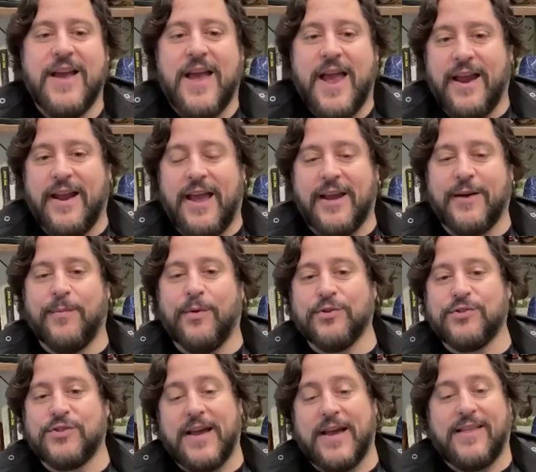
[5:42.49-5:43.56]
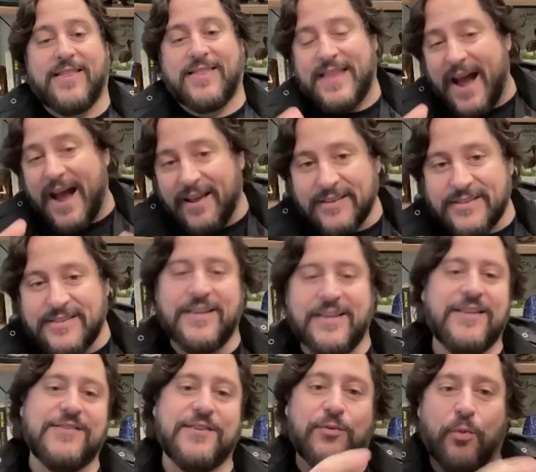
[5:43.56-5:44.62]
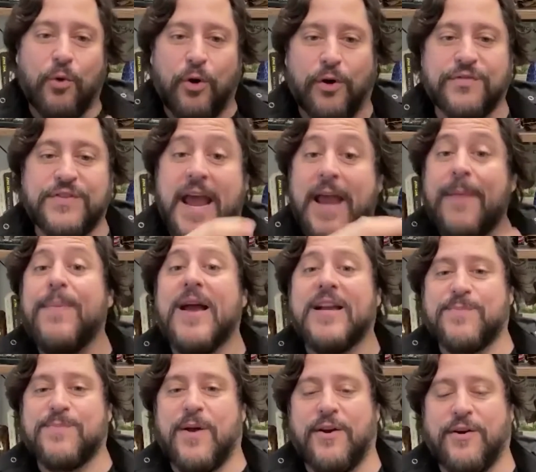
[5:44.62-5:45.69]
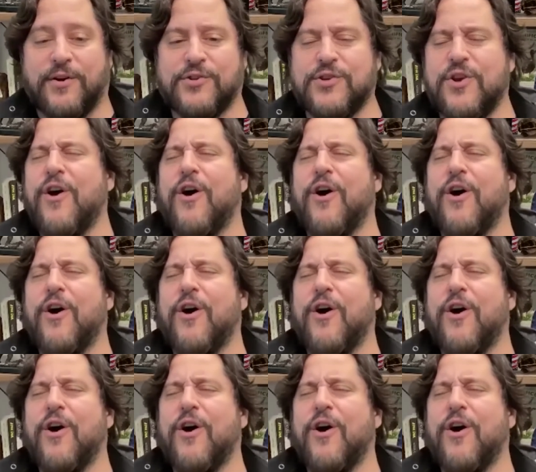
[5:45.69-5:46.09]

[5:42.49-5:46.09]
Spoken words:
and animals like thylacines and wolves, apex predators,